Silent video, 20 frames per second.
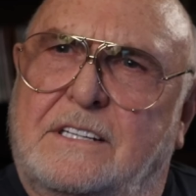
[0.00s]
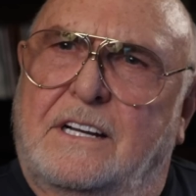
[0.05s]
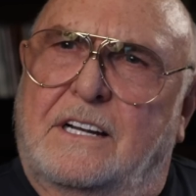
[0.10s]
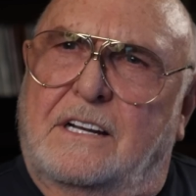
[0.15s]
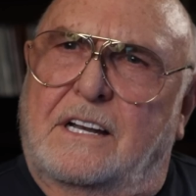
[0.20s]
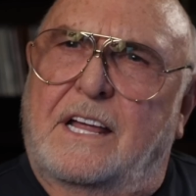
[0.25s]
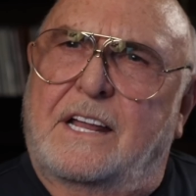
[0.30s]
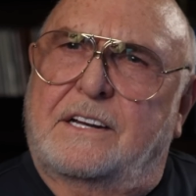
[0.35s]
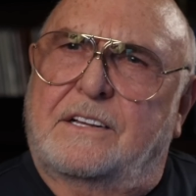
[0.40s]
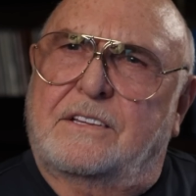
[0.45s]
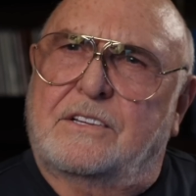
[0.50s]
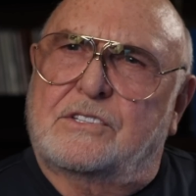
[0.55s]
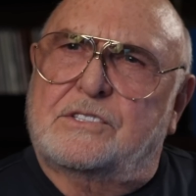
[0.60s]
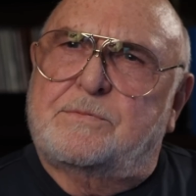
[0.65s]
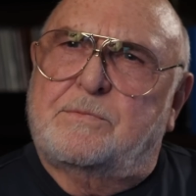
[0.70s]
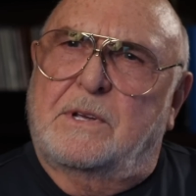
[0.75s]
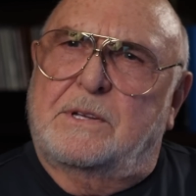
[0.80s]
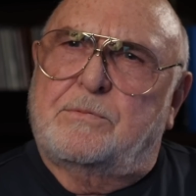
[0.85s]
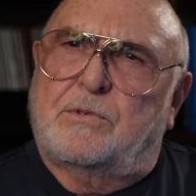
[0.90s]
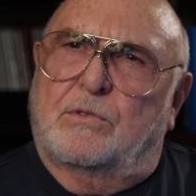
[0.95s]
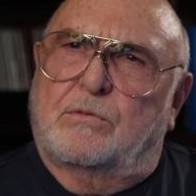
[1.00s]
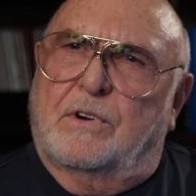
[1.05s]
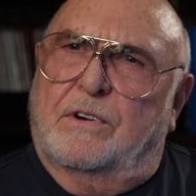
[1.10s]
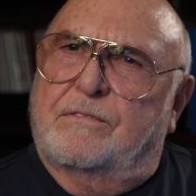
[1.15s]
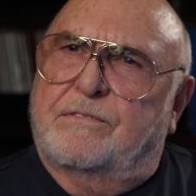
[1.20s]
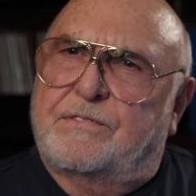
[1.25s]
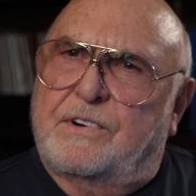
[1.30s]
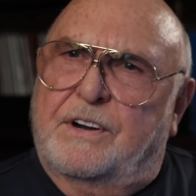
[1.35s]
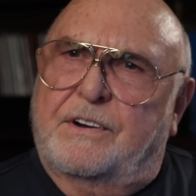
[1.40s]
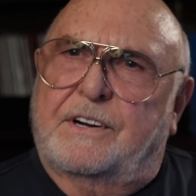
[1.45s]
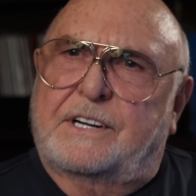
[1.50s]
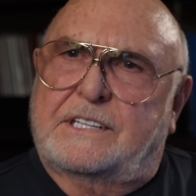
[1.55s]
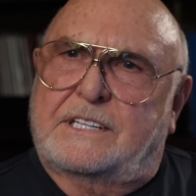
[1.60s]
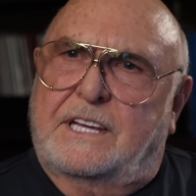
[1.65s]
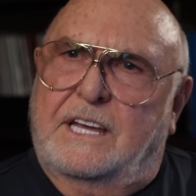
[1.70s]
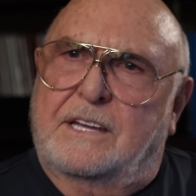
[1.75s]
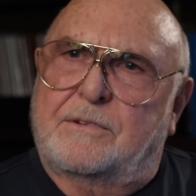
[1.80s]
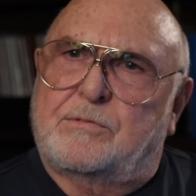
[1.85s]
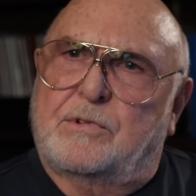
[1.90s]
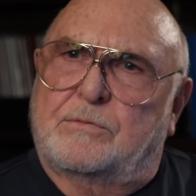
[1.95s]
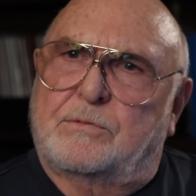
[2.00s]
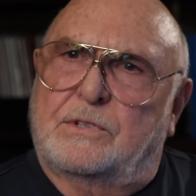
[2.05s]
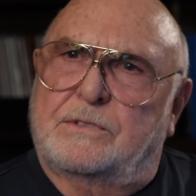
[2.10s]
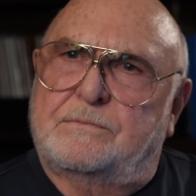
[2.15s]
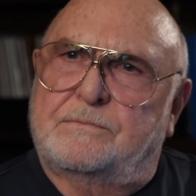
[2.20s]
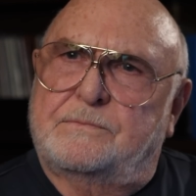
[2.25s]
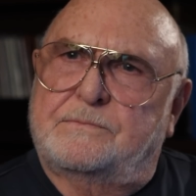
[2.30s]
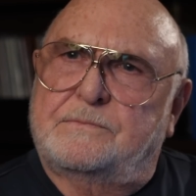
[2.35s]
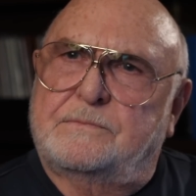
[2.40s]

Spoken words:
A lot of those people were very capable.